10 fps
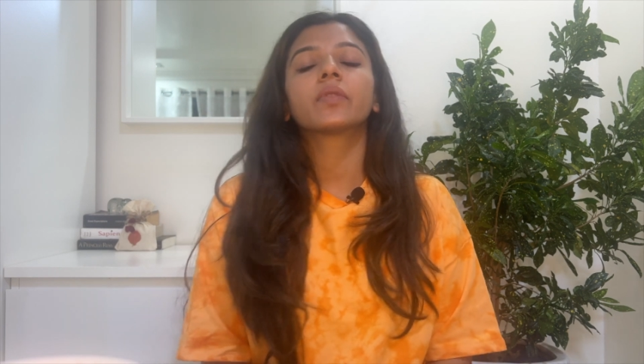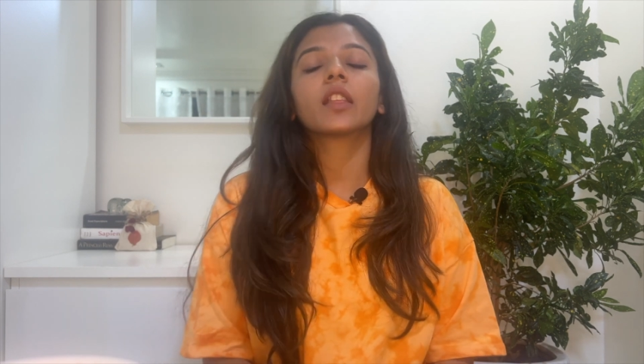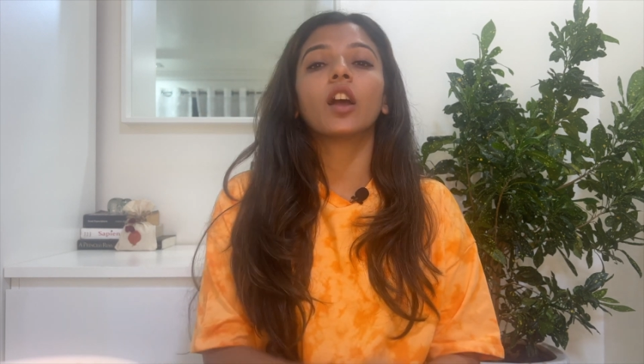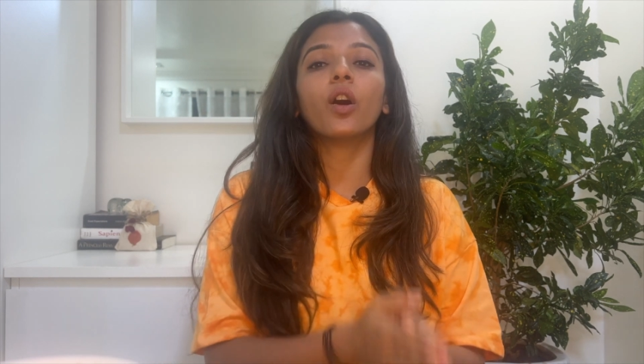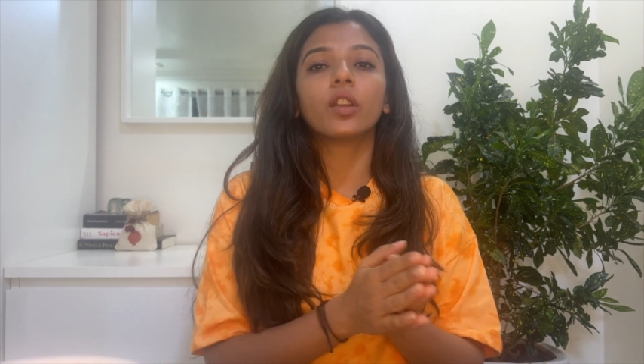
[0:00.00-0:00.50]

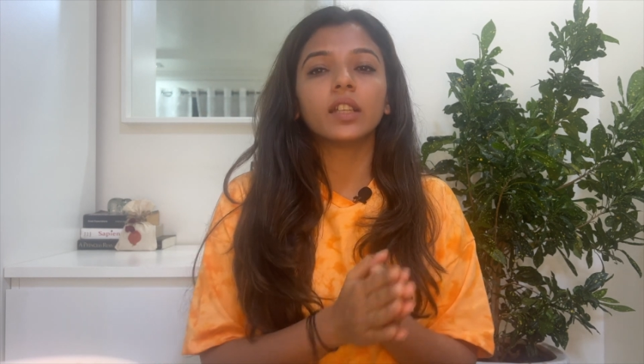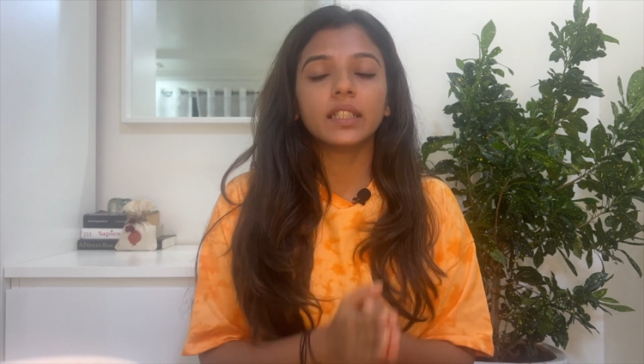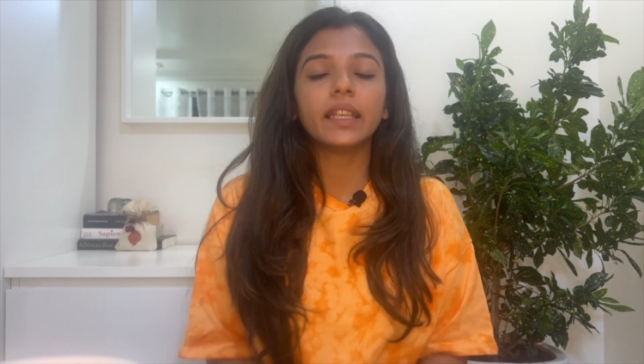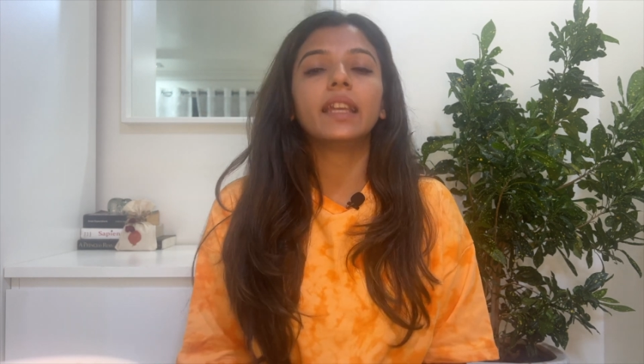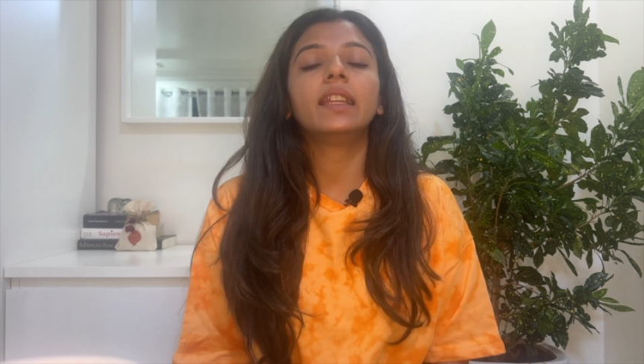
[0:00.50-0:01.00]
Now on a
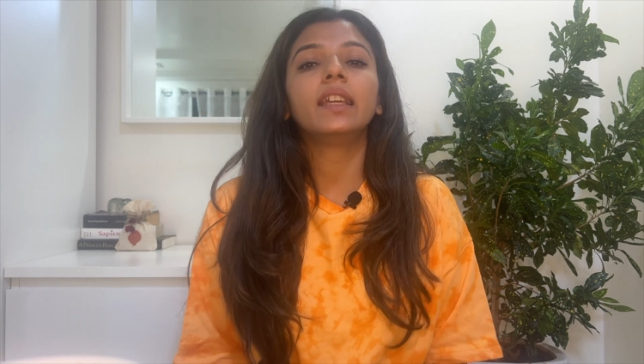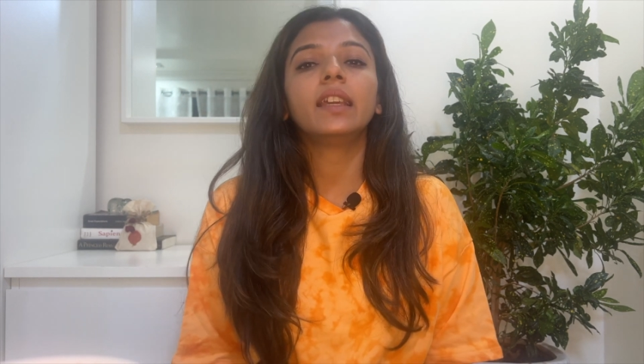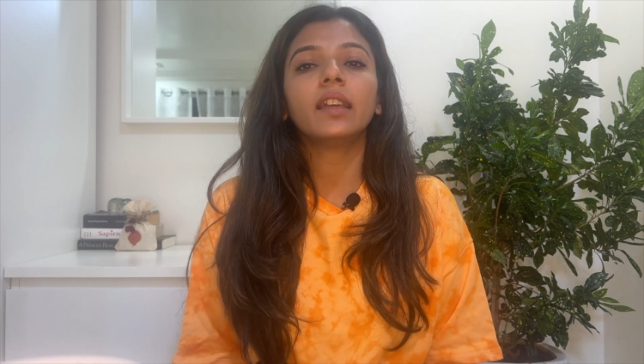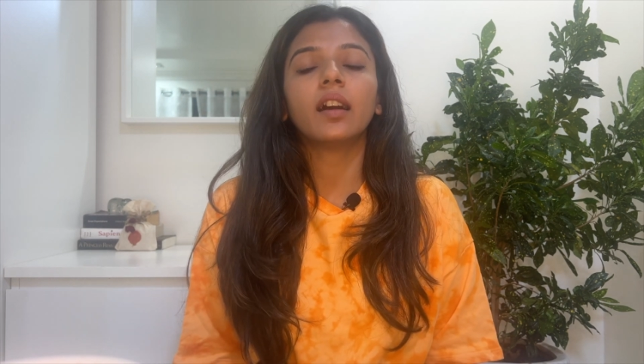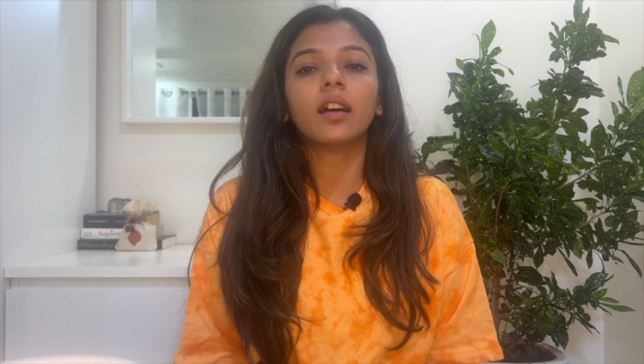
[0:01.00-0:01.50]

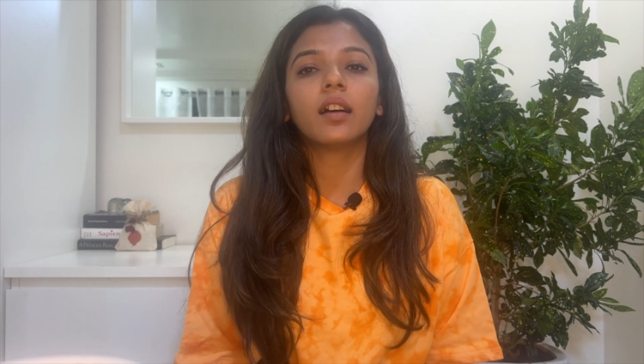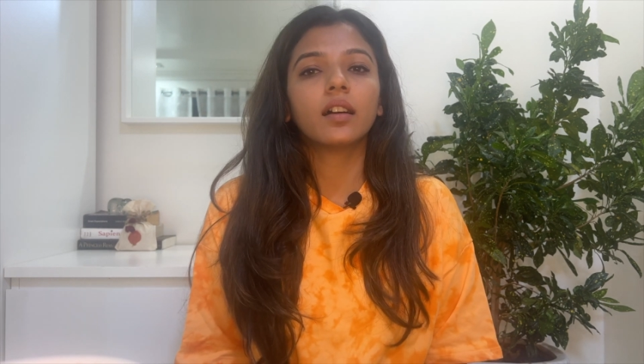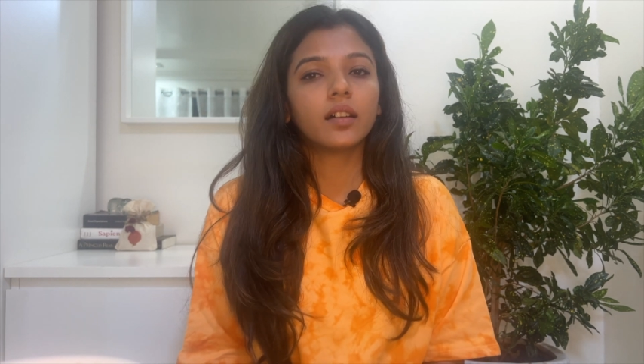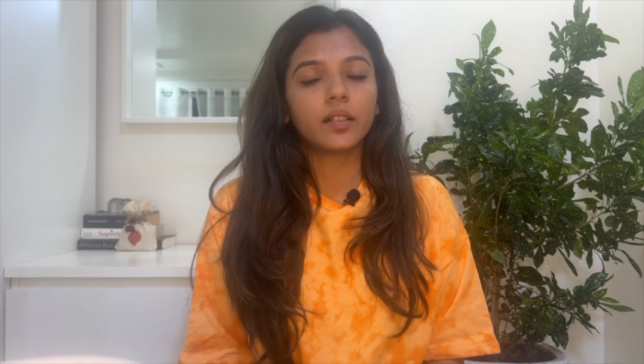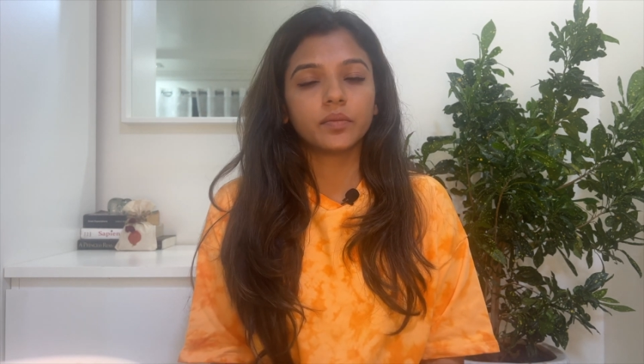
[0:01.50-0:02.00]
daily
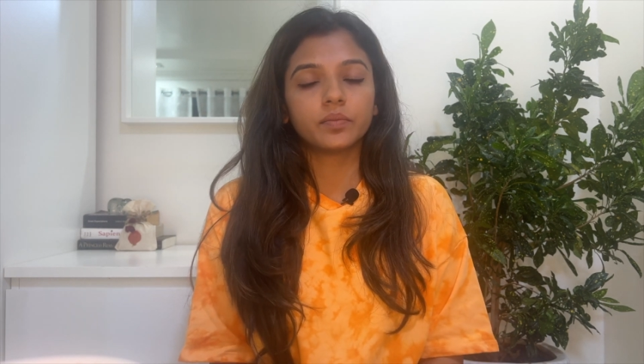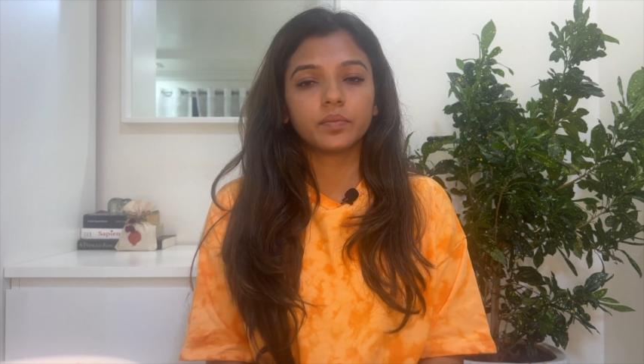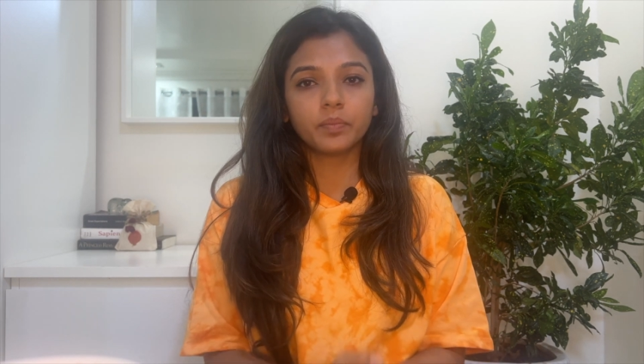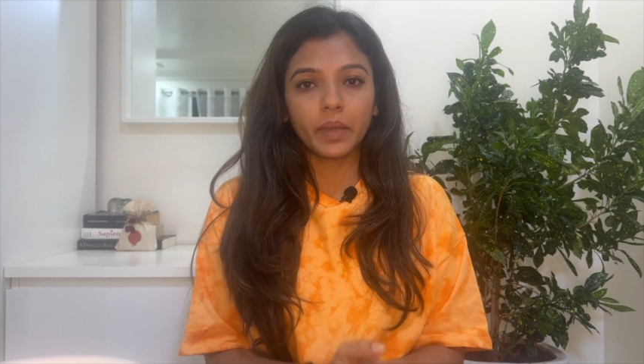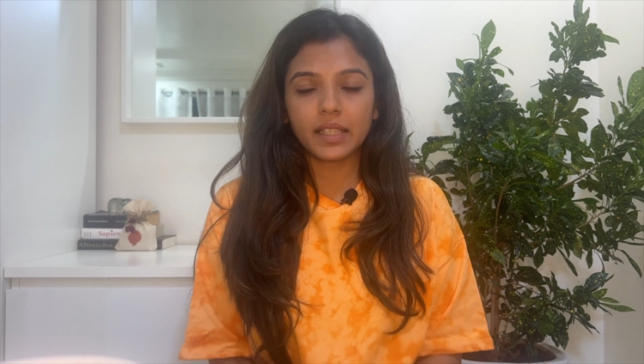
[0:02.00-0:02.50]

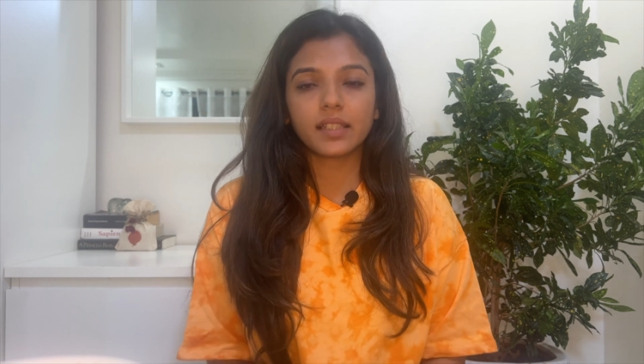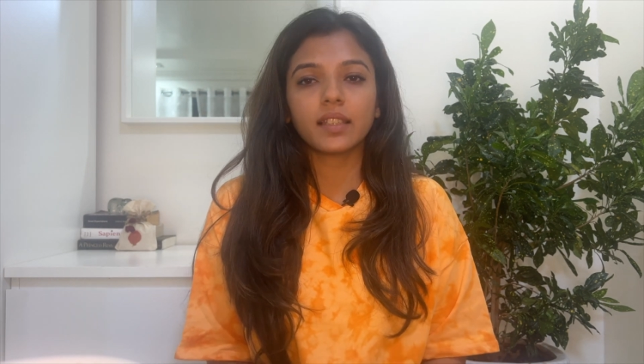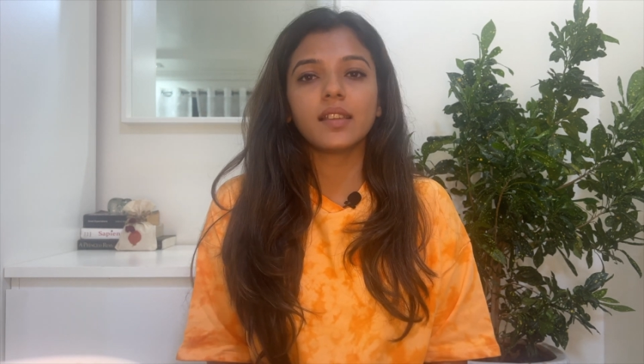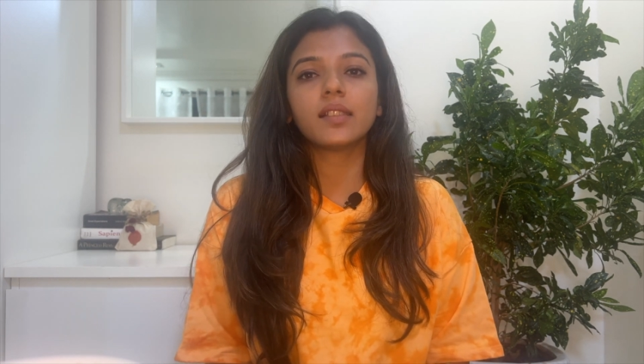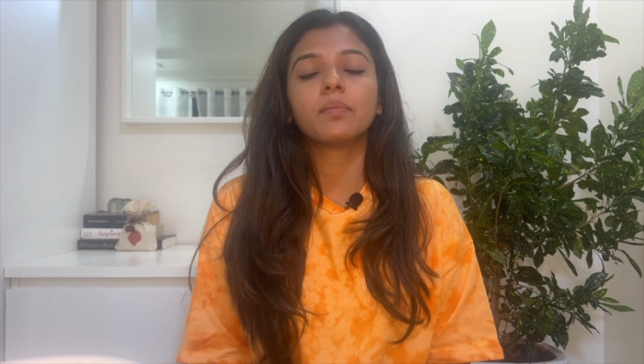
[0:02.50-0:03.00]

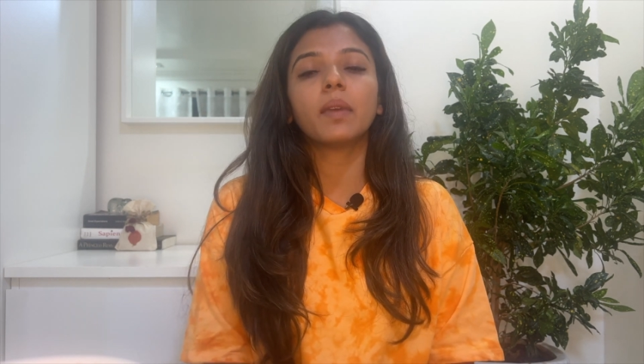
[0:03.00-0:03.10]
basis,